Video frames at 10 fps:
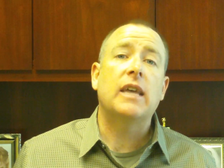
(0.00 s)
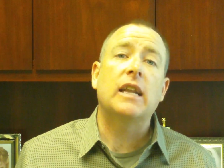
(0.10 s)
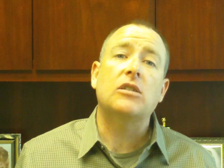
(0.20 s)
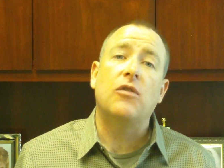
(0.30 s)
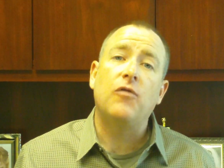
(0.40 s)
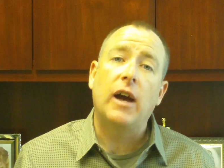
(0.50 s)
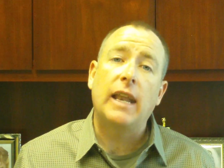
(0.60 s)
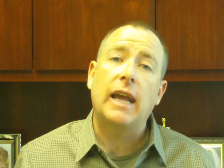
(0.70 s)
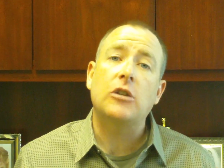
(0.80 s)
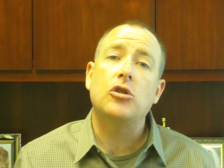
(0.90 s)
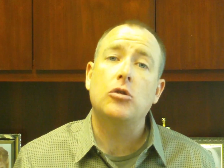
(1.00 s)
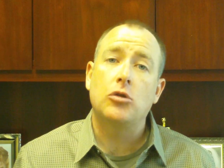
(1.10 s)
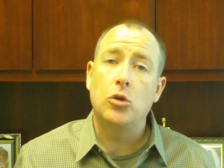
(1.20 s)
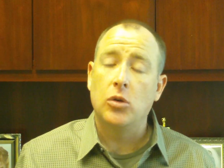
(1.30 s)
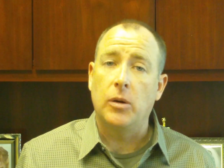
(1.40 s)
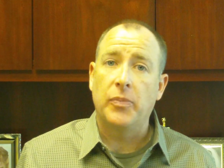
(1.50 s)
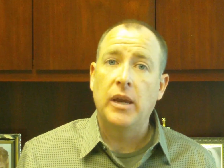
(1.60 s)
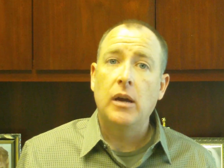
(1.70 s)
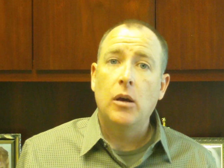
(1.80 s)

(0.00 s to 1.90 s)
that it's a financial tool.